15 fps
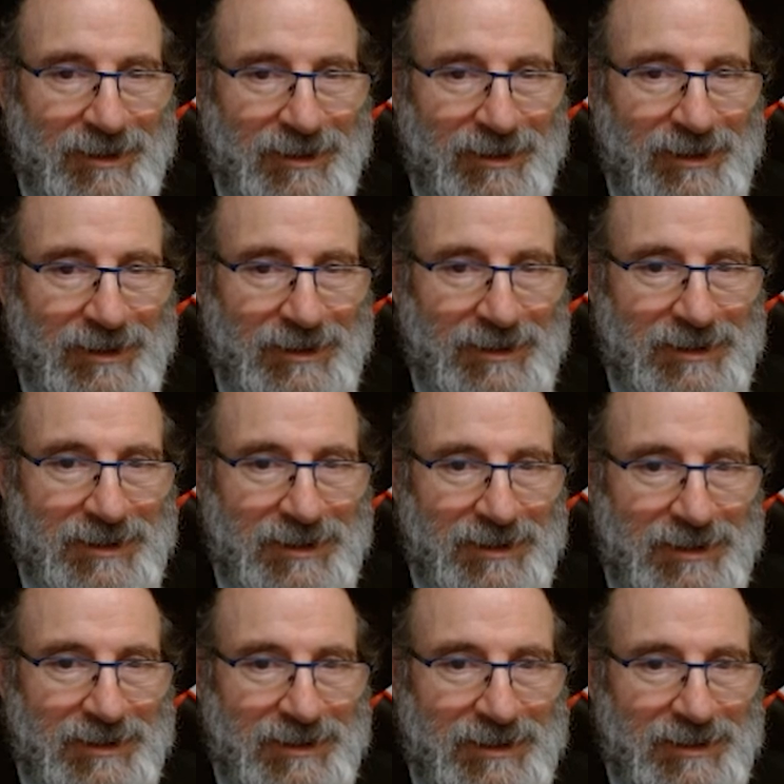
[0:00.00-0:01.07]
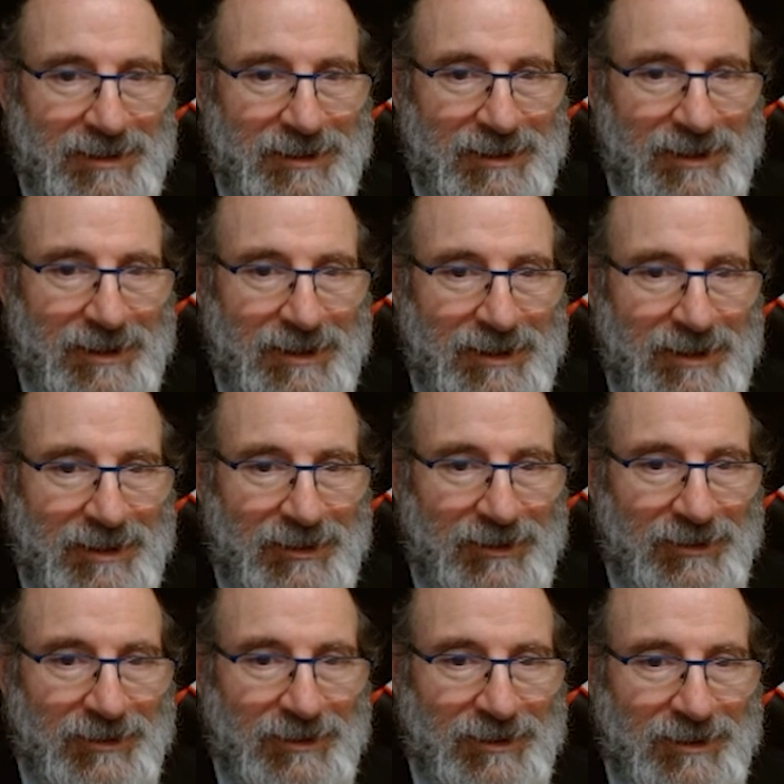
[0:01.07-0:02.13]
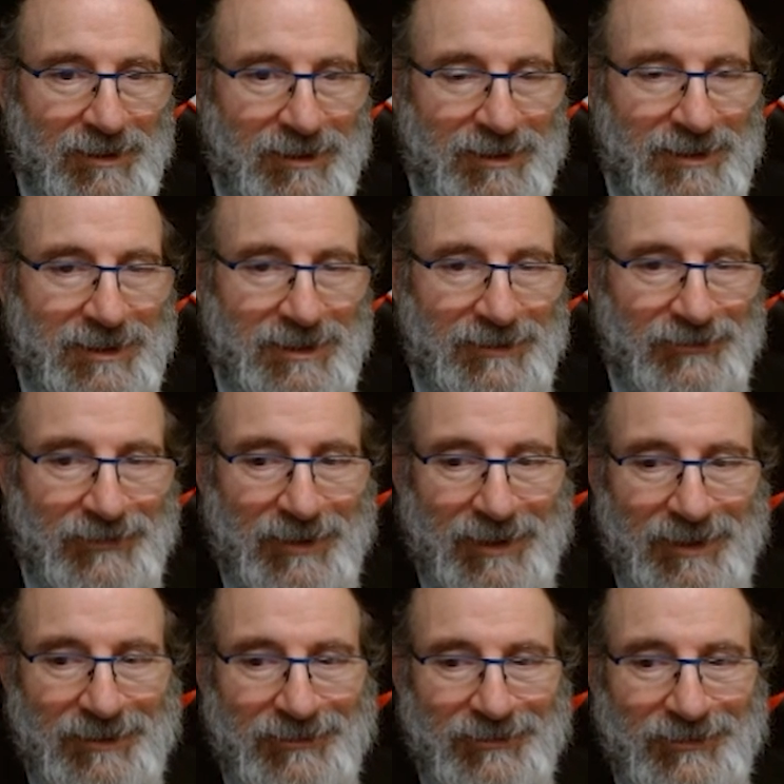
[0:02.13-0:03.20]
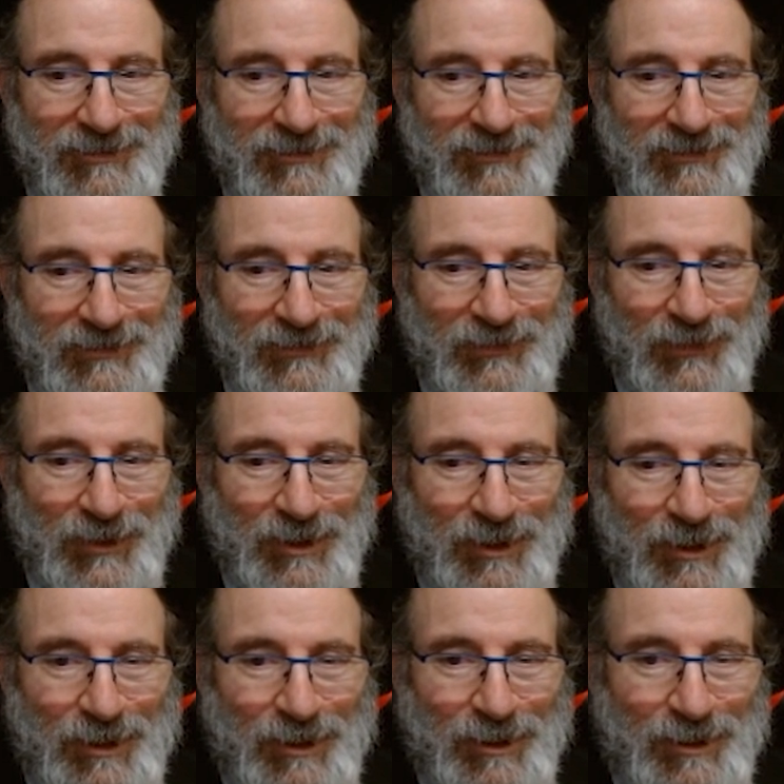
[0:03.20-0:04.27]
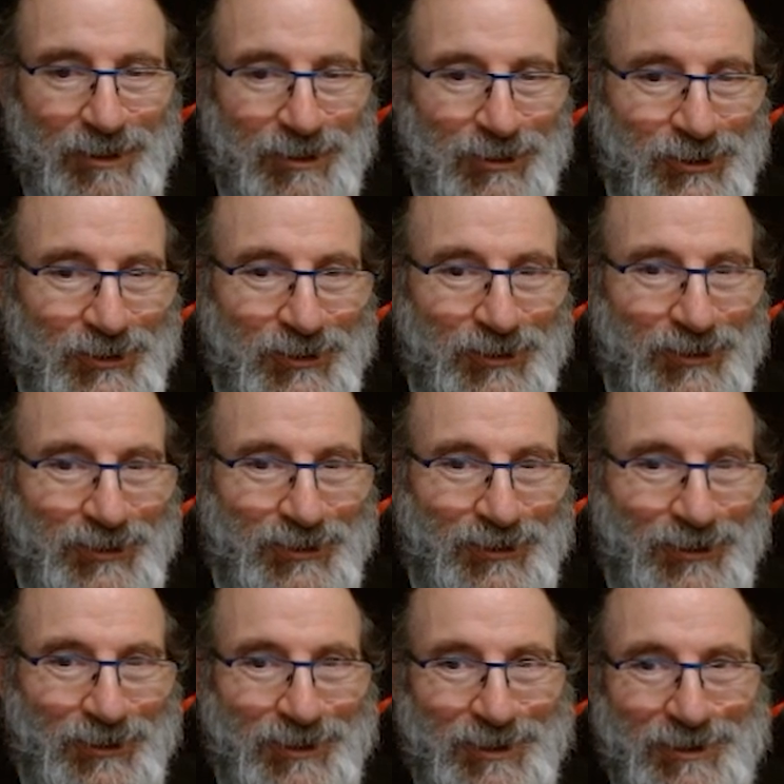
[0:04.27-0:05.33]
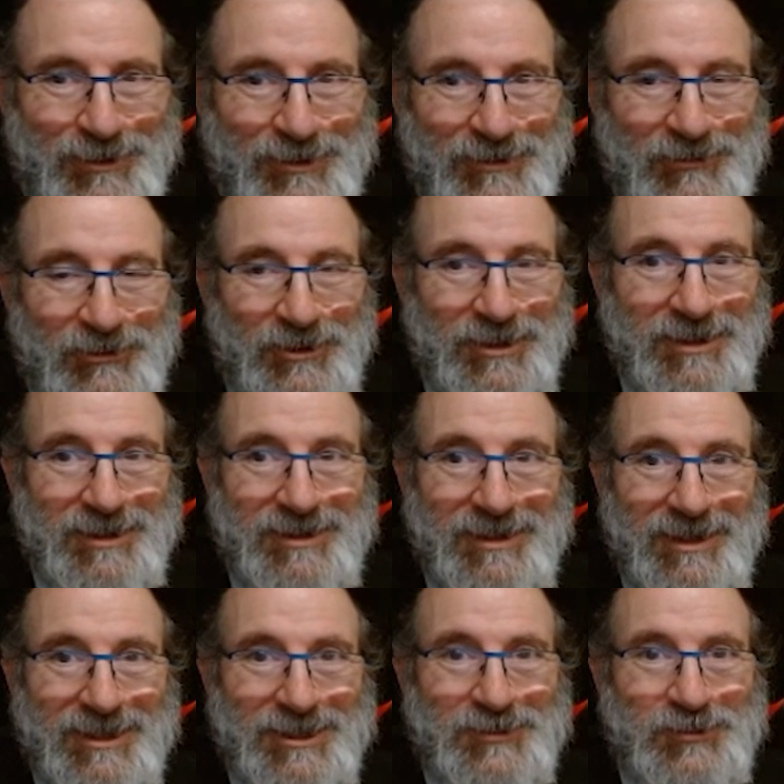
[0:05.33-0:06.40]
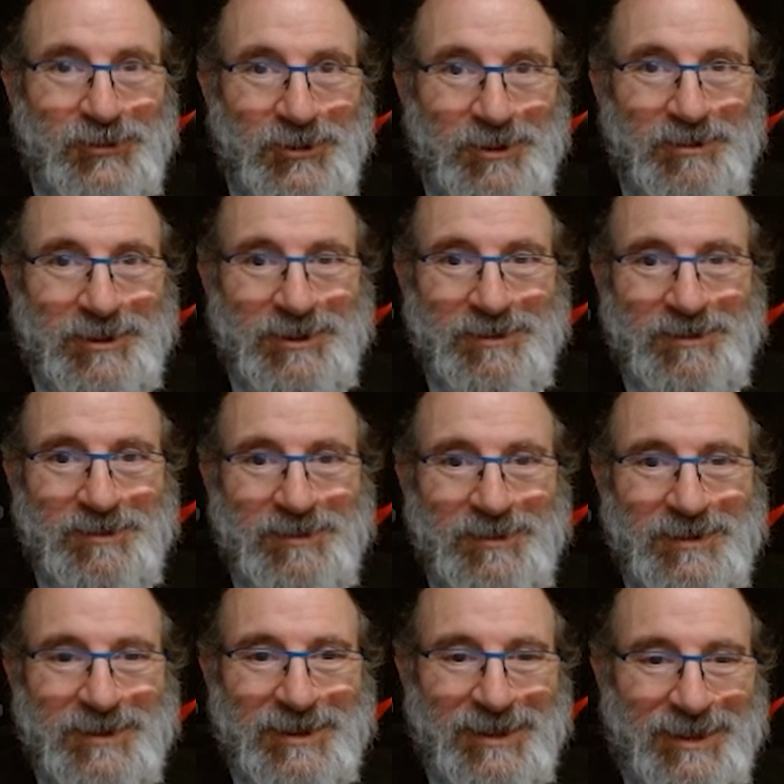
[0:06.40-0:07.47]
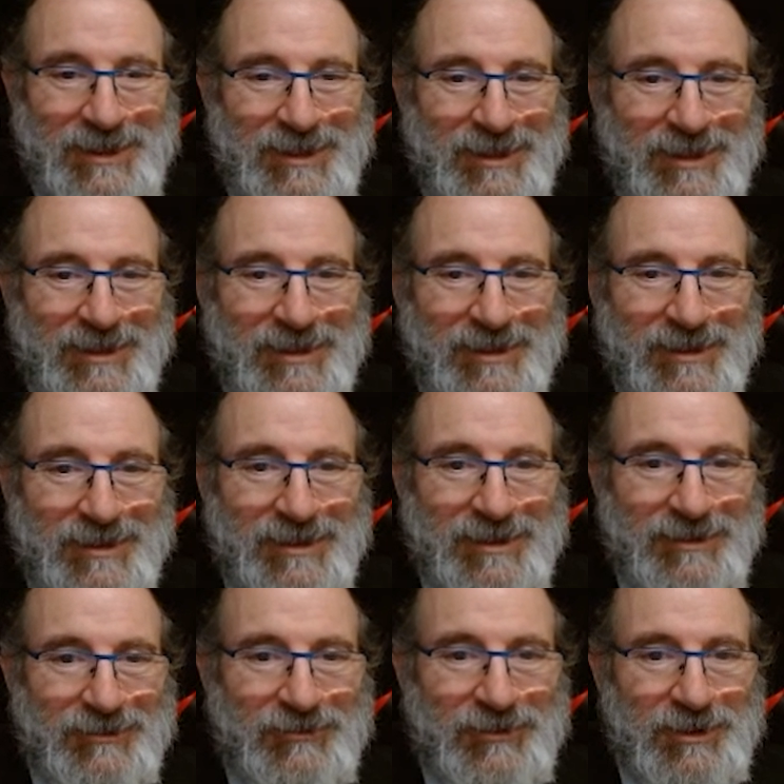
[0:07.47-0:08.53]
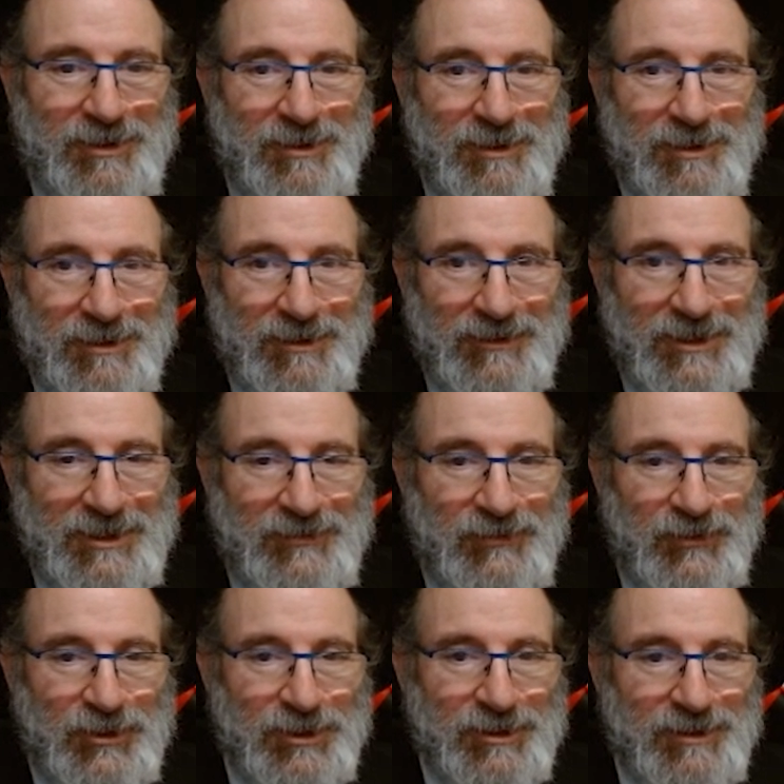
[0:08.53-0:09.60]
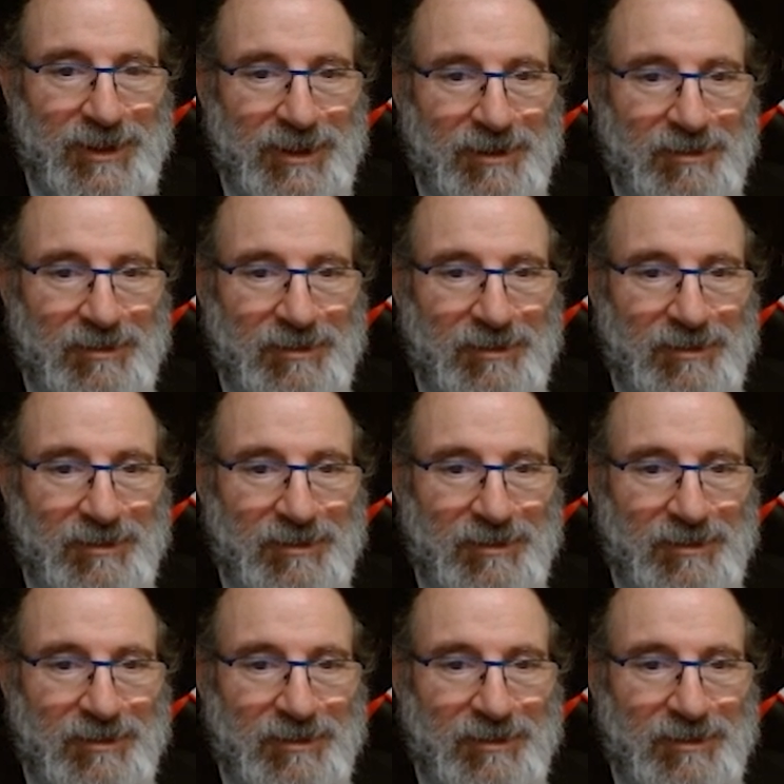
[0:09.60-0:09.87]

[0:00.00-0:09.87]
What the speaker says: e6 and on d5. So all in all, a very nice problem. This version I